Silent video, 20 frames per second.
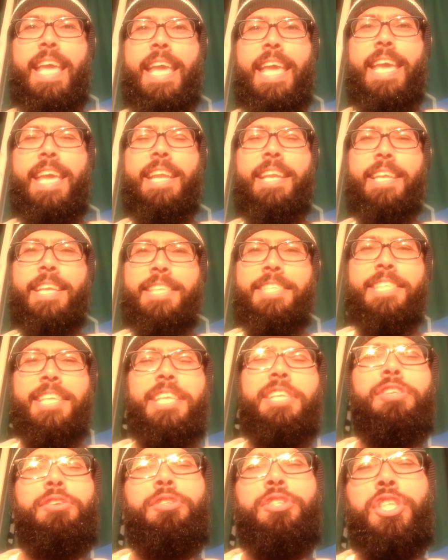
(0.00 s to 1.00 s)
it
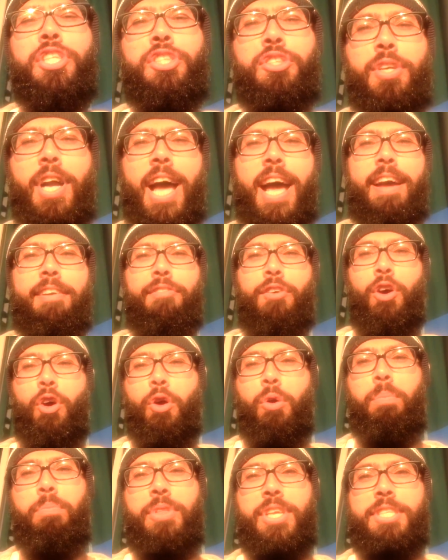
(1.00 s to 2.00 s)
continued to drive
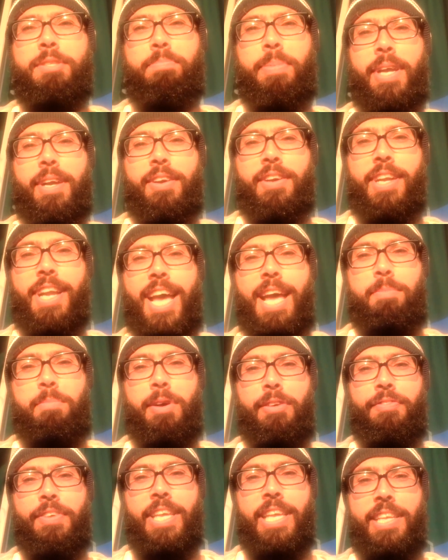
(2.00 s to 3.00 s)
home this paradigm
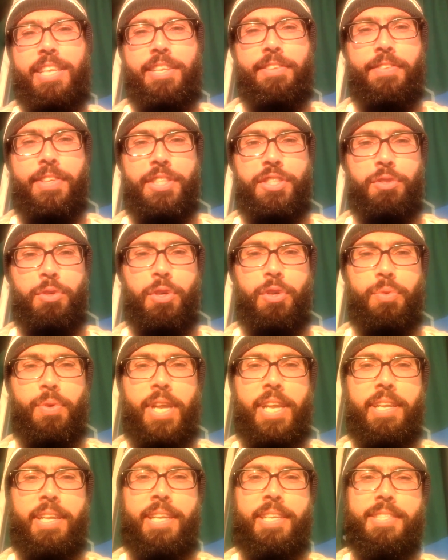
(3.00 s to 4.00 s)
of individual
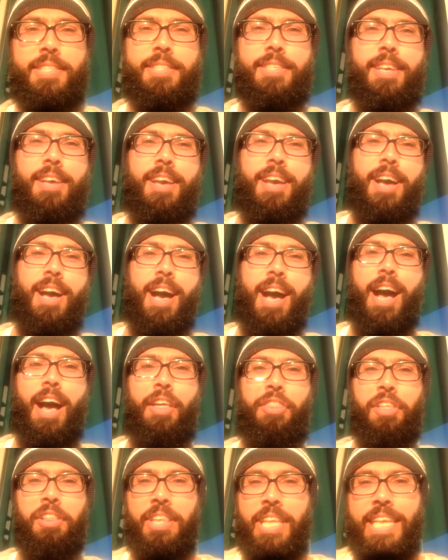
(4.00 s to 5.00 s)
greatness.
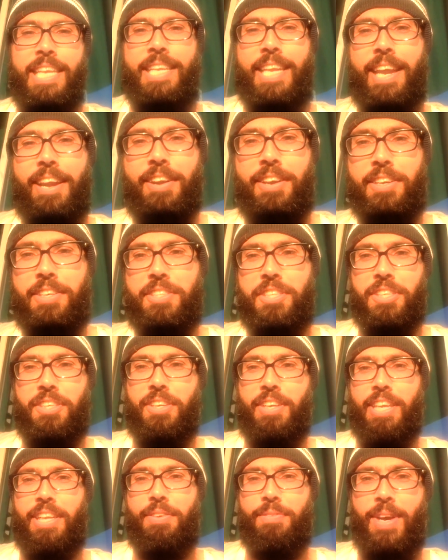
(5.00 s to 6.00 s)
The lead
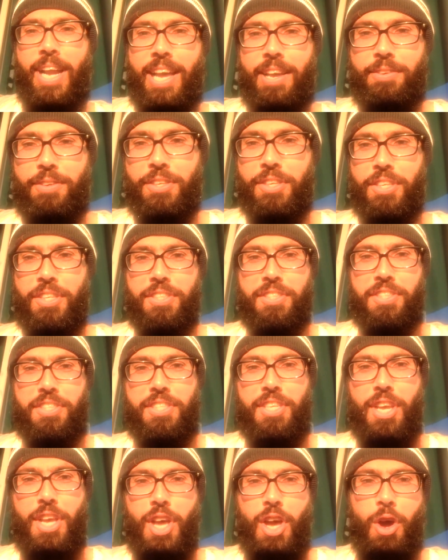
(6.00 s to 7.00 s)
character in
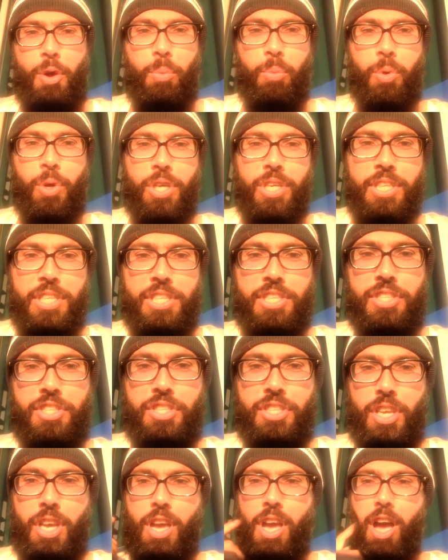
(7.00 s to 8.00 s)
Rounders
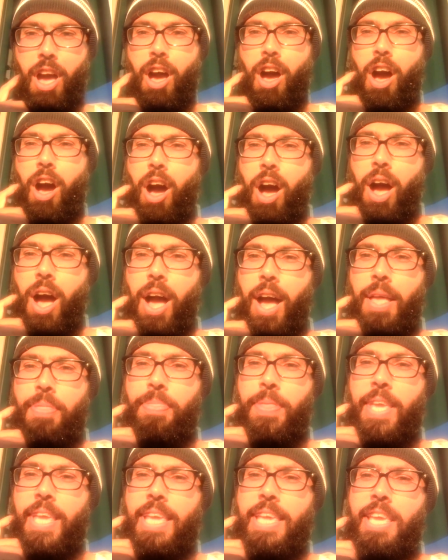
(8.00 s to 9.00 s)
was,
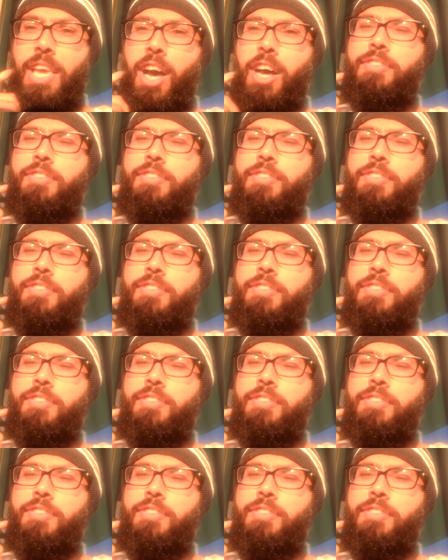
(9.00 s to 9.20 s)
he